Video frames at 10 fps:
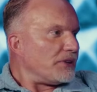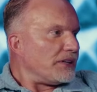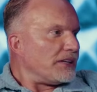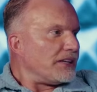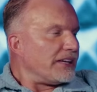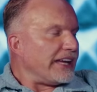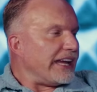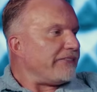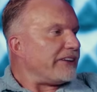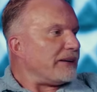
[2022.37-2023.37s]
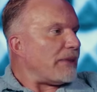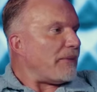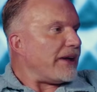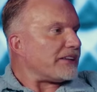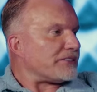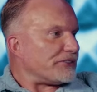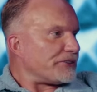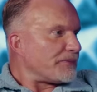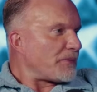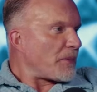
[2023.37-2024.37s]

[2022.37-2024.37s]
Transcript: Yeah. Even in my message.